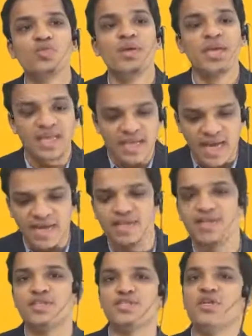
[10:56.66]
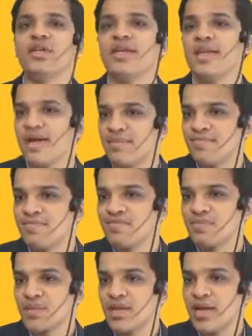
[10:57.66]
me in that industrial area,
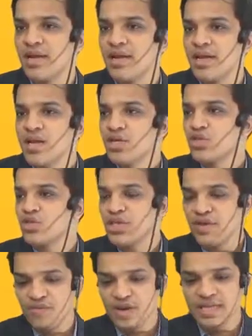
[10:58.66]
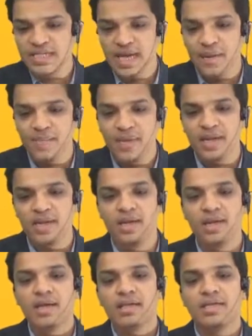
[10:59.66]
right? So say for example
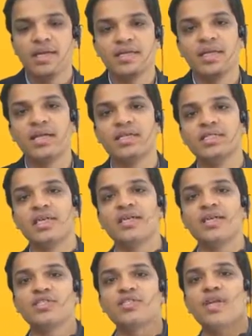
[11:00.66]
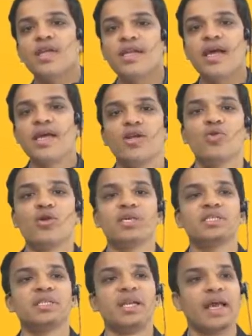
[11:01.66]
that there is an industrial area
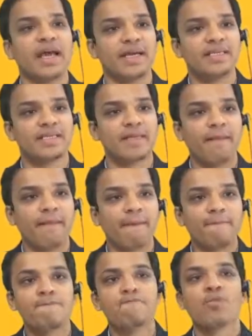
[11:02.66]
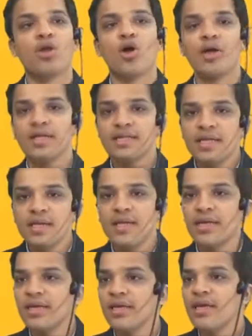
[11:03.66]
location X or in
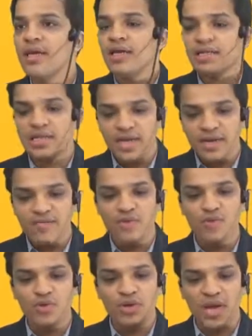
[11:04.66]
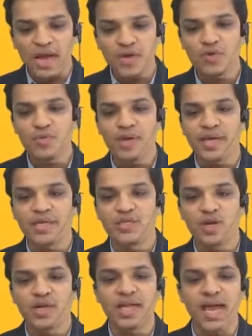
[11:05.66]
Delhi, then we would try to make
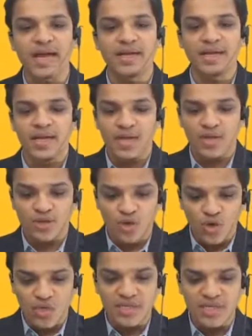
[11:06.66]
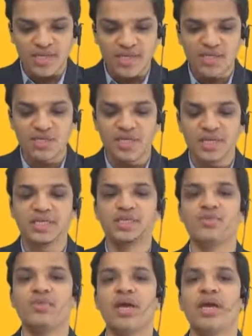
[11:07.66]
sure that those industries
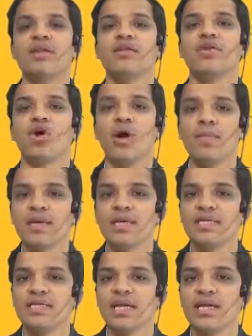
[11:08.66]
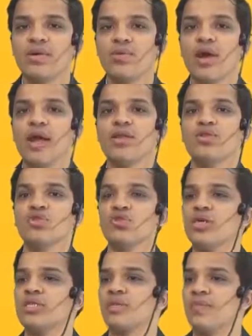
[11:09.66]
where raw materials are required, those who
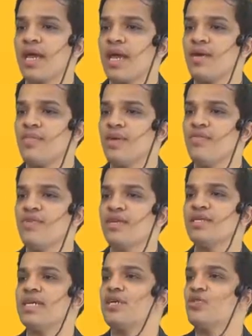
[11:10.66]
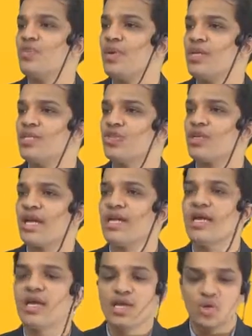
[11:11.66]
are supplying me, we try to make sure that
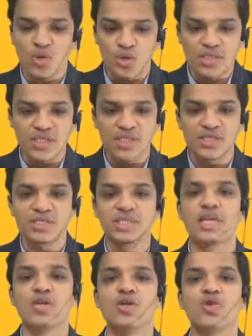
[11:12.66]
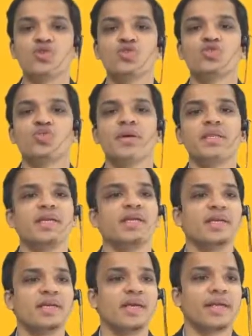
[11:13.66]
those industries are close to my
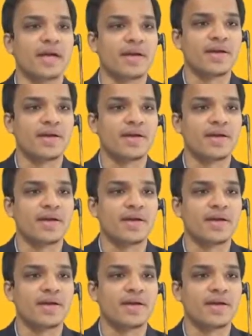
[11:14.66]
Delhi area.